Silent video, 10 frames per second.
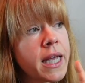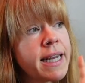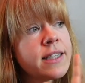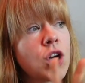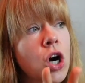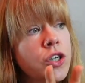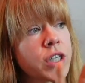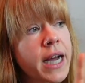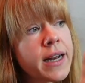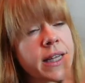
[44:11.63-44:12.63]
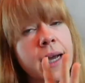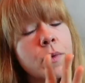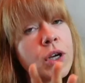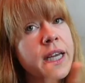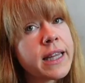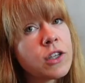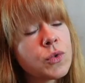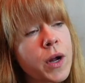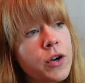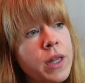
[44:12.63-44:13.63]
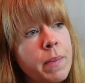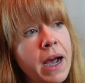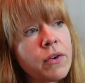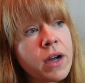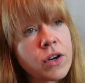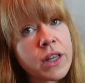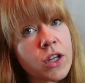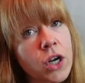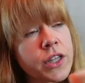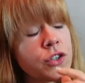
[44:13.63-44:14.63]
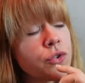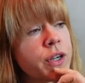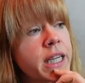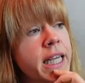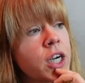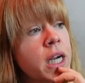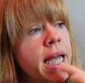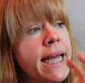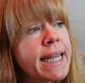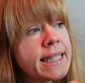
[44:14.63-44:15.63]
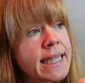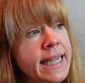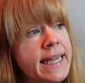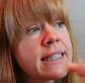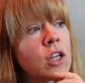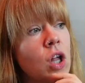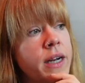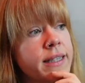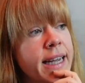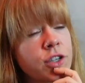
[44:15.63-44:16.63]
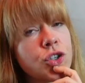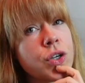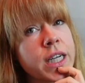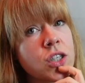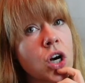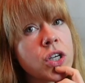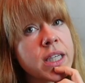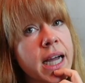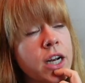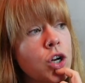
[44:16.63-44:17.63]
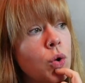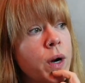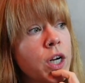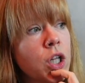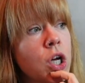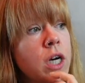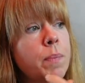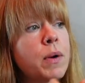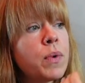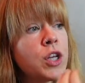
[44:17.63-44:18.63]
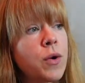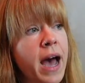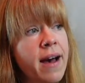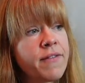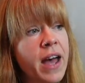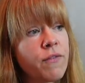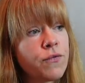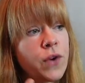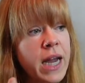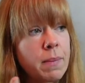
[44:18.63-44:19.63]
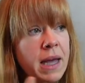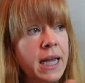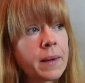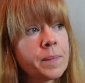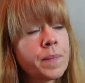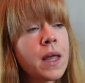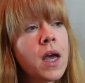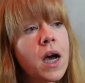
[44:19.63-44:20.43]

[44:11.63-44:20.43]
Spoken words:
is hard to kind of, like, I'm looking at the sweater in the background on the screen here. It is a lot of texture and it's hard to kind of know where to look. But when you have that framing